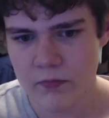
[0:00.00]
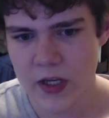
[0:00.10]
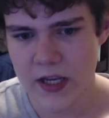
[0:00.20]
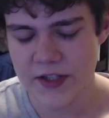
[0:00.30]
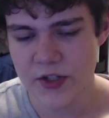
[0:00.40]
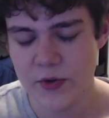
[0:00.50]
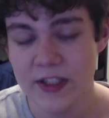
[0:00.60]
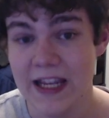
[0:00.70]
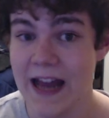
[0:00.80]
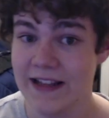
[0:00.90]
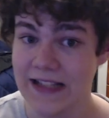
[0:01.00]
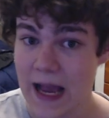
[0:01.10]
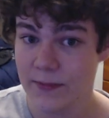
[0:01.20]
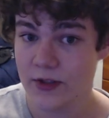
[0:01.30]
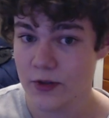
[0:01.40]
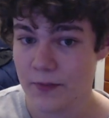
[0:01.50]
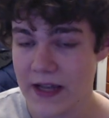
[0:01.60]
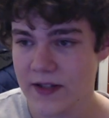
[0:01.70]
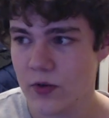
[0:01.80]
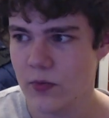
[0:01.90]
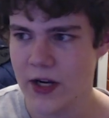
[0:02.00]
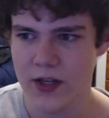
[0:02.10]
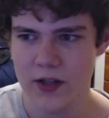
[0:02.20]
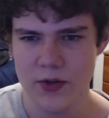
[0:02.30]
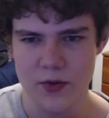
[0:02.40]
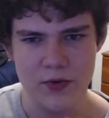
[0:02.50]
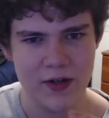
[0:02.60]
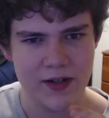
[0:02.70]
it's usually at its absolute best when you